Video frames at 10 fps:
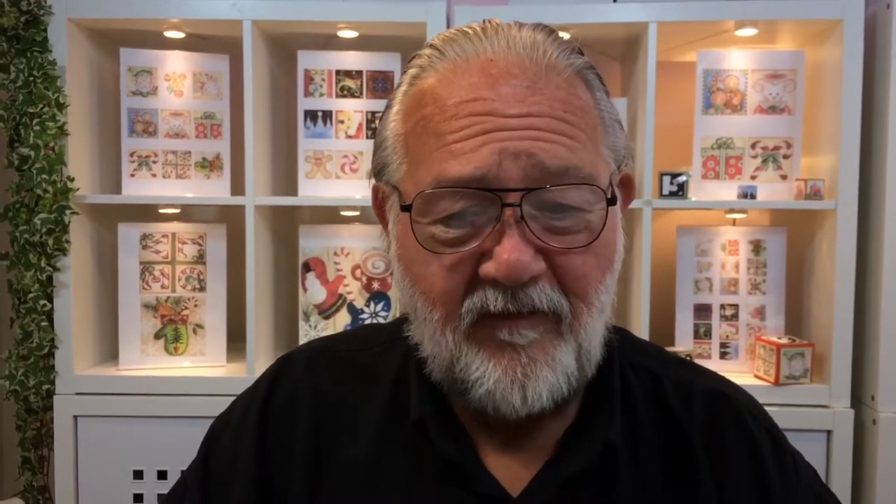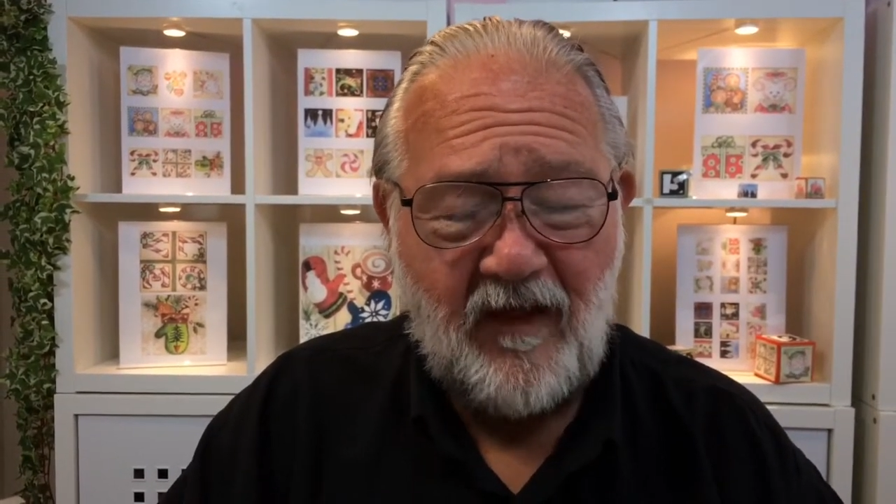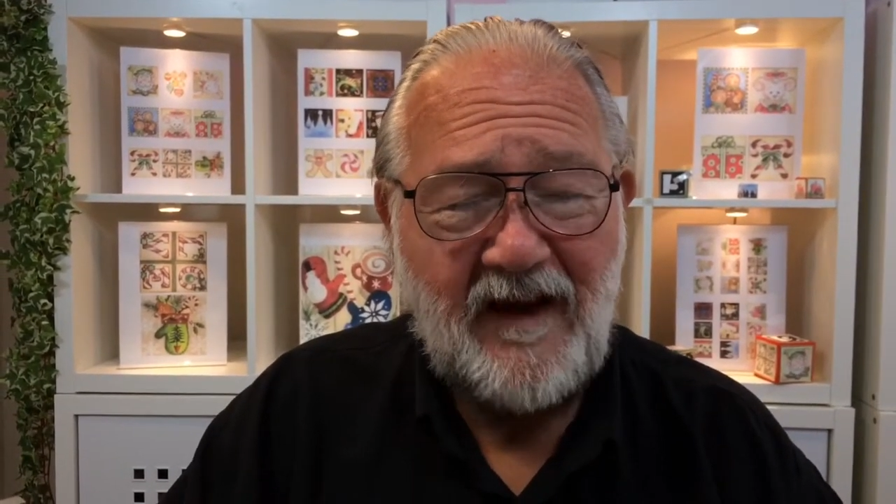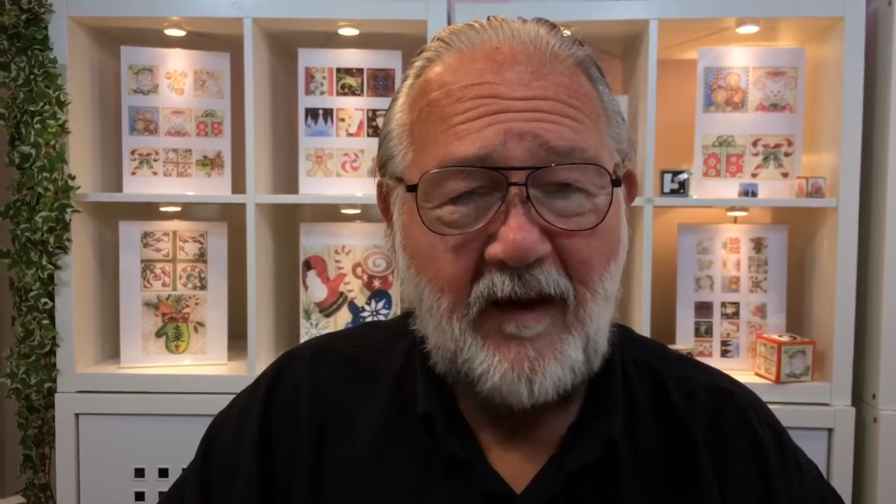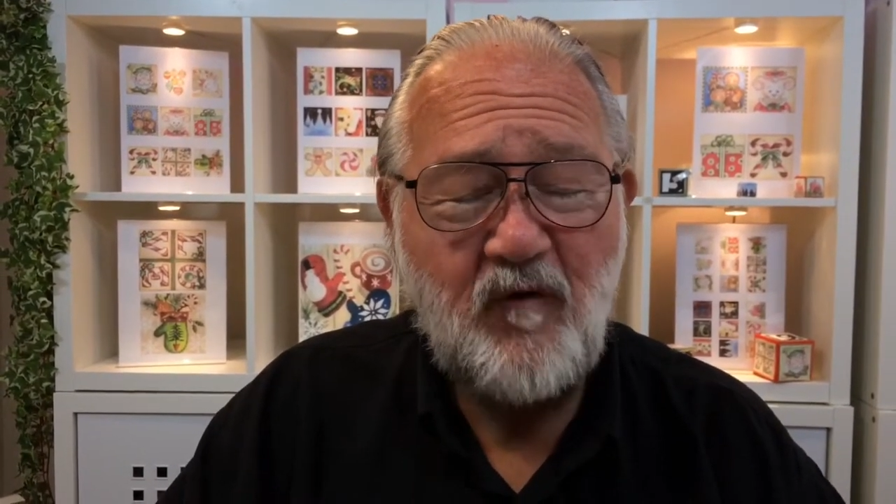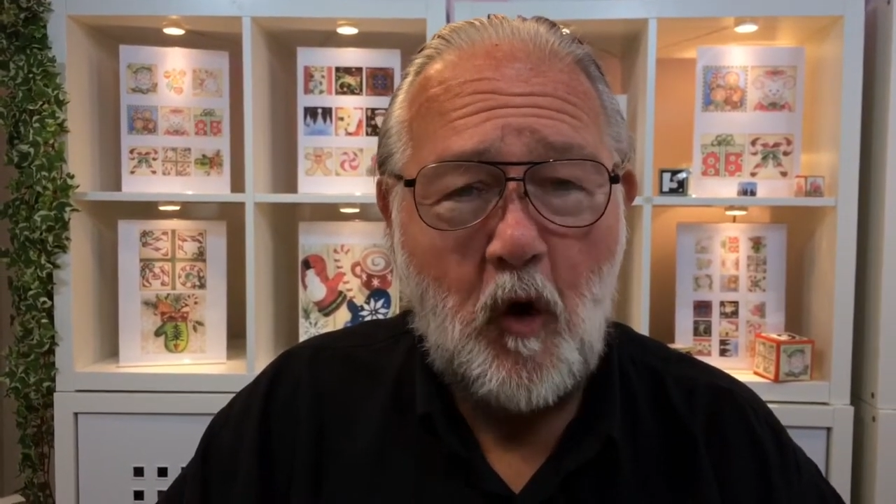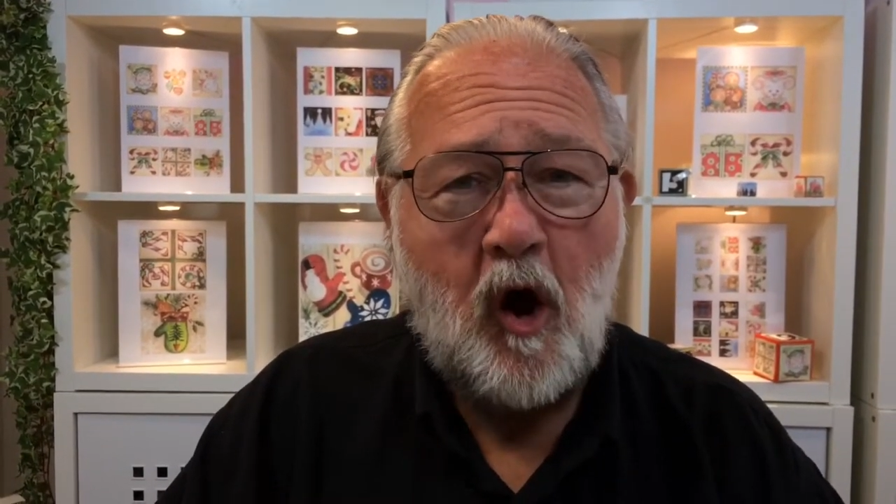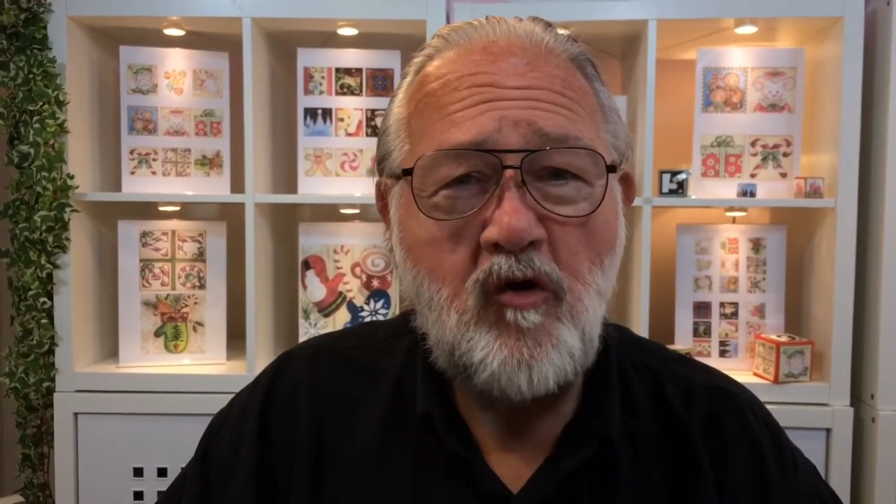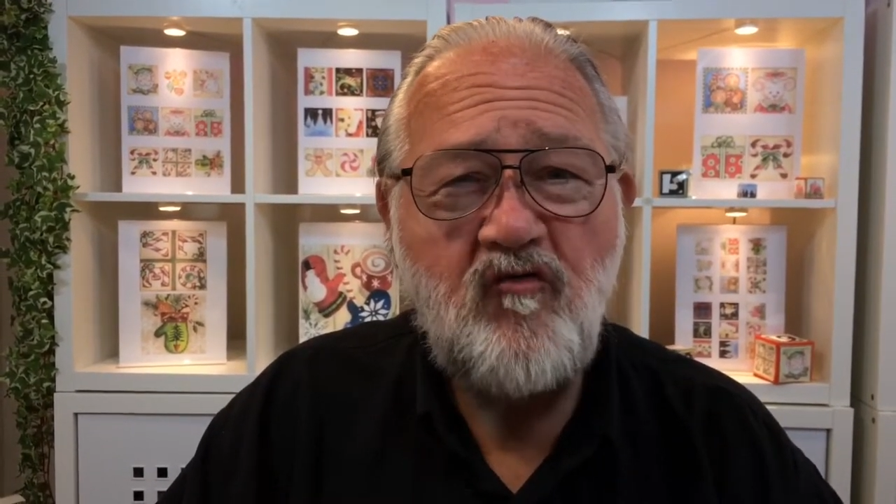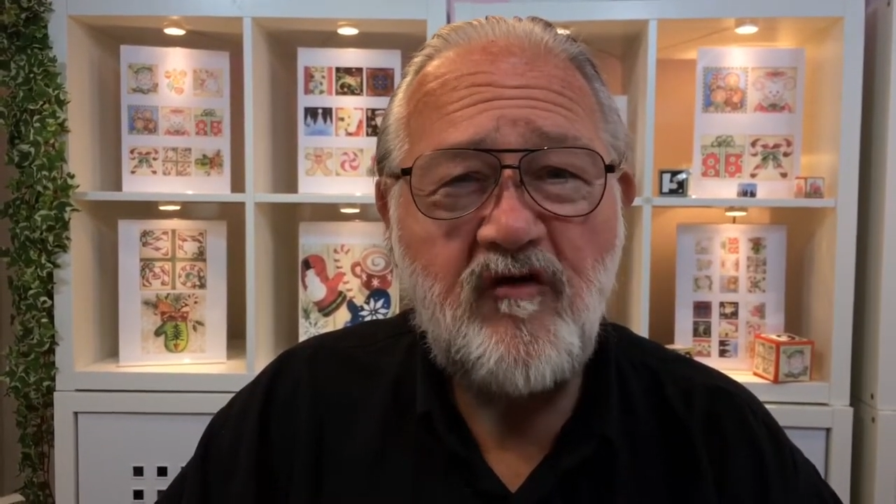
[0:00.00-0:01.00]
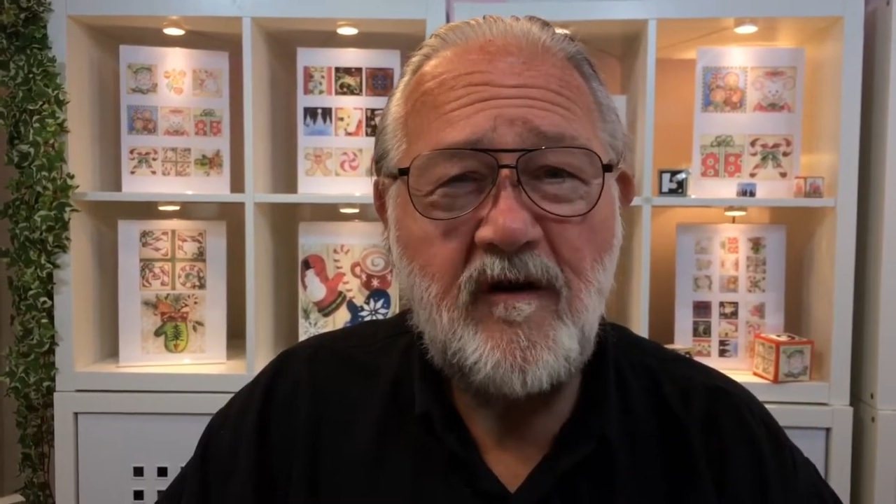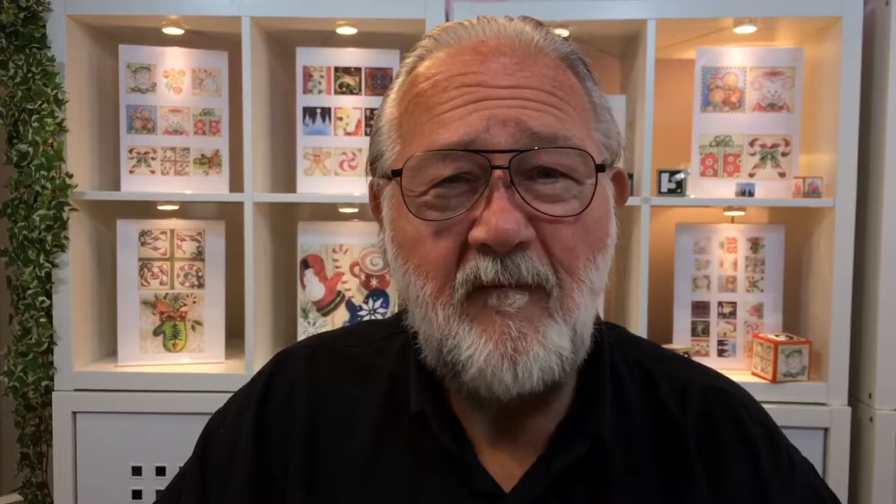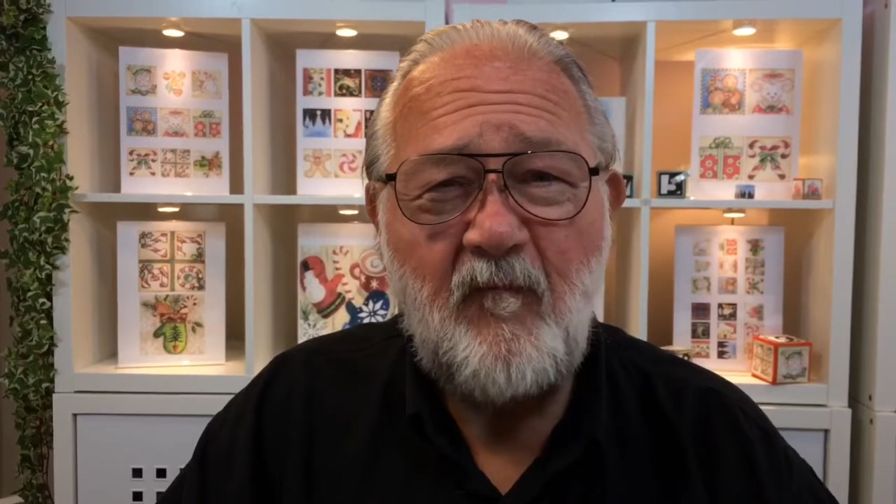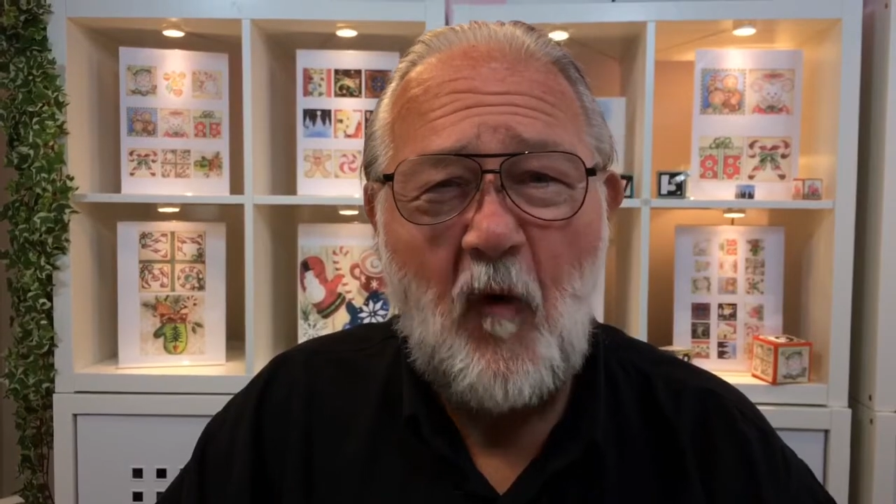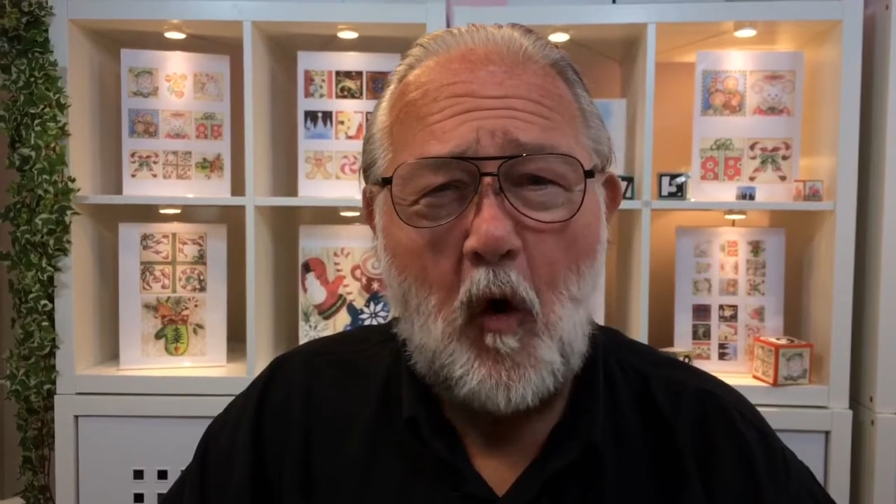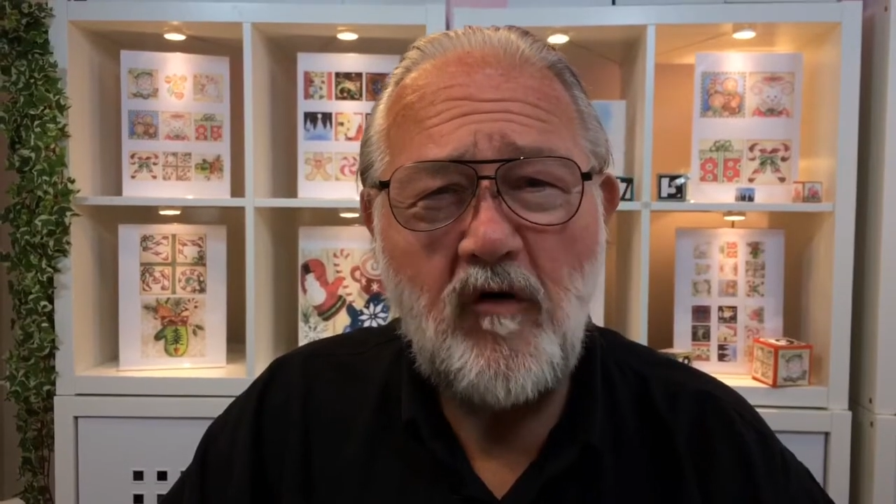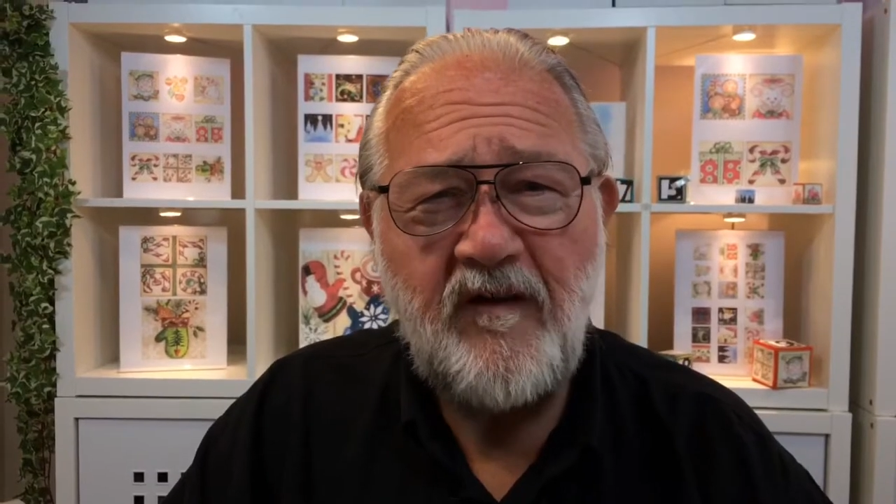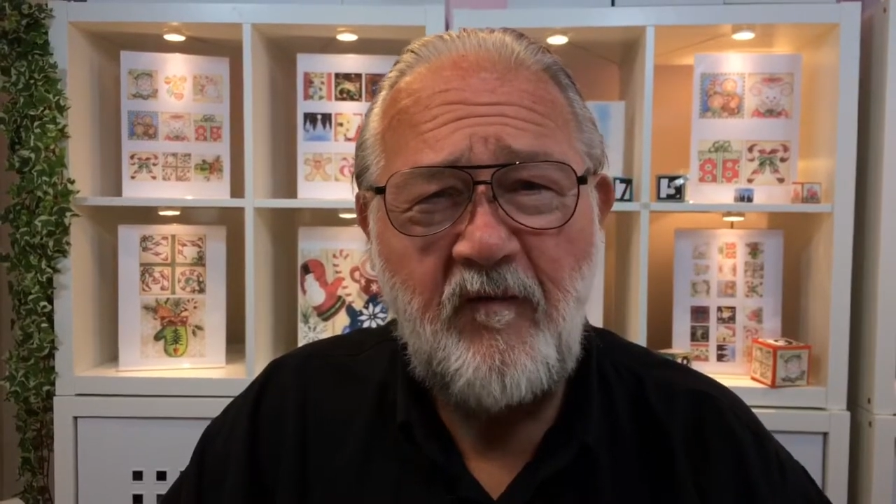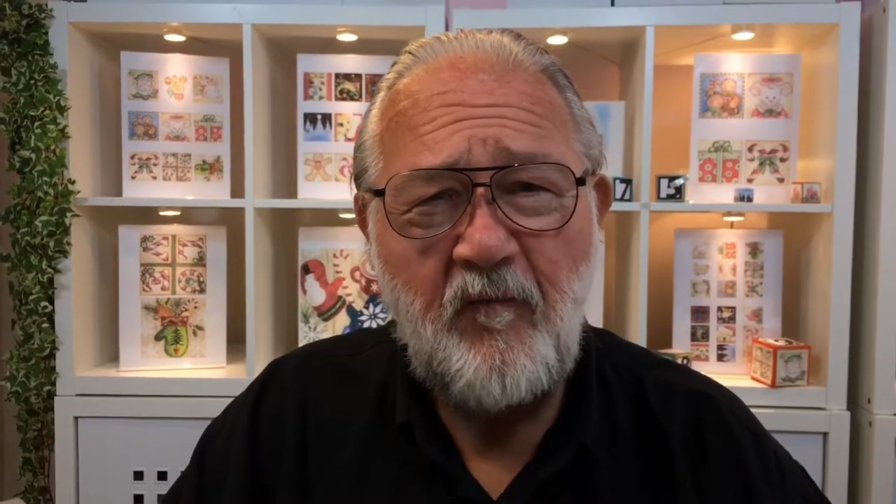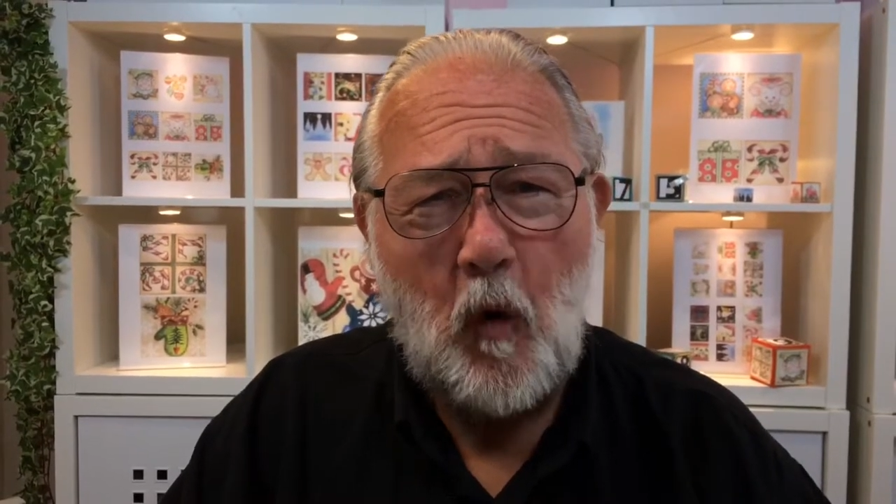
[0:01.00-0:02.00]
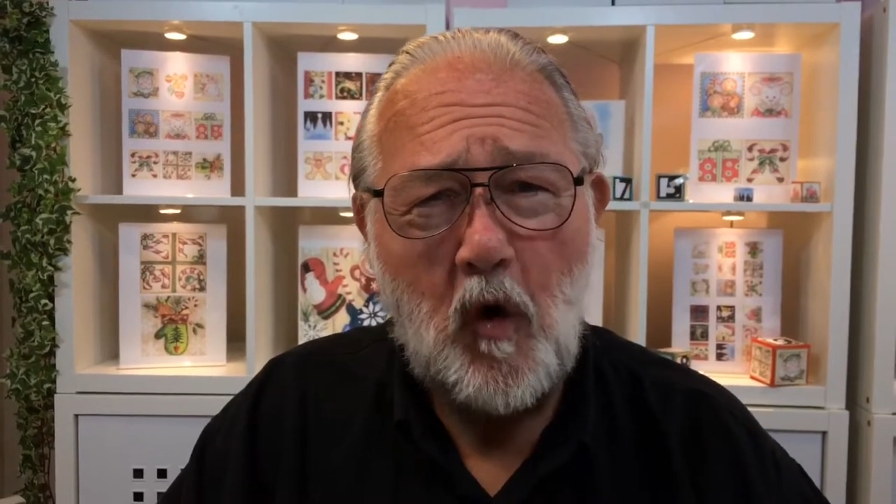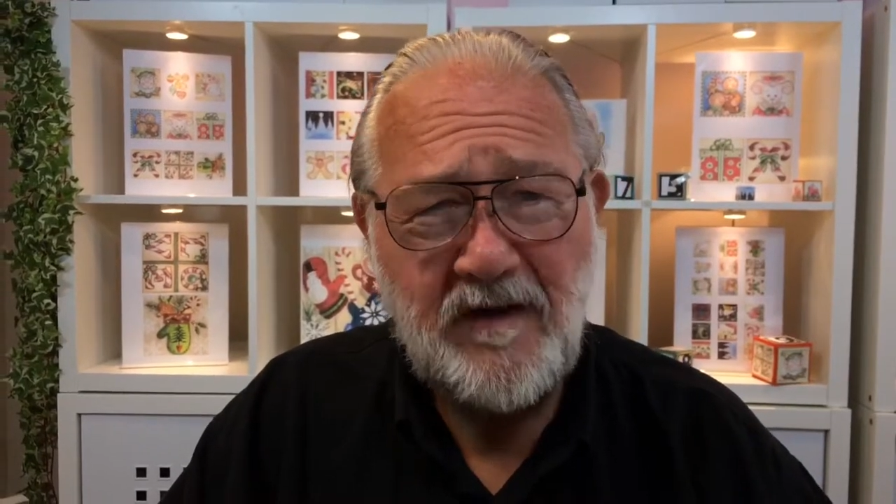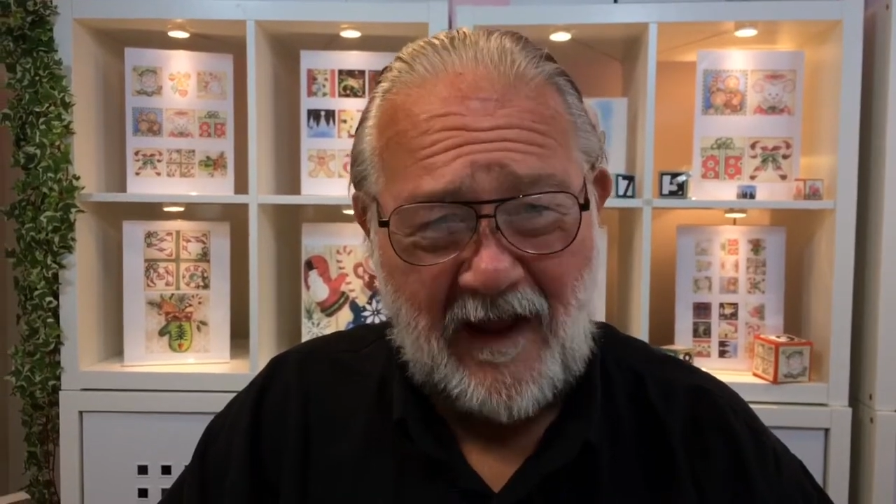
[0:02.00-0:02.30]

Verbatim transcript: So that gives you 144